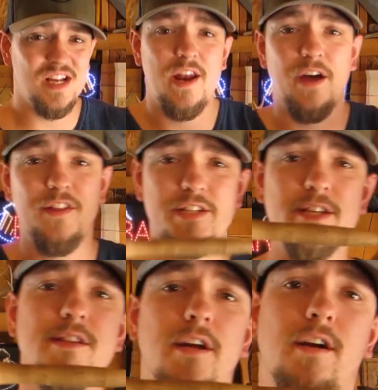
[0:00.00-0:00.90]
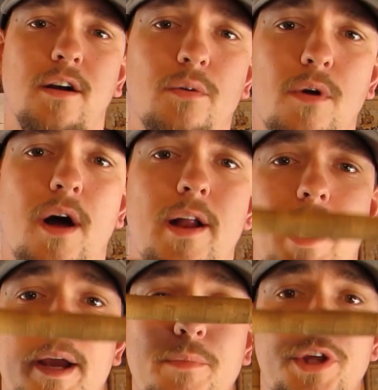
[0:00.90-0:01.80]
Now this is the current rod
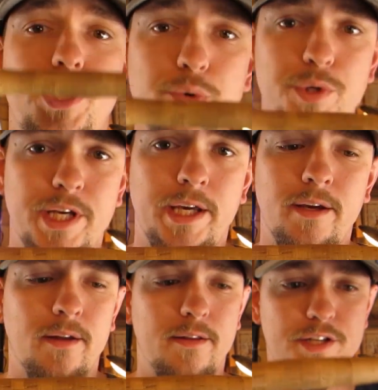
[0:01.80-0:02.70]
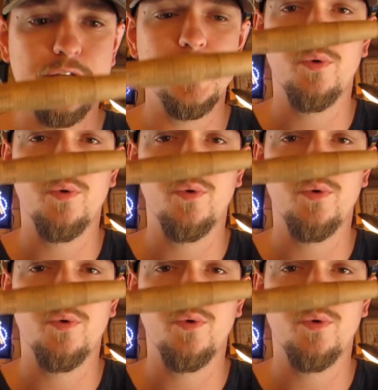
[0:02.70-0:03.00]
I am using. This is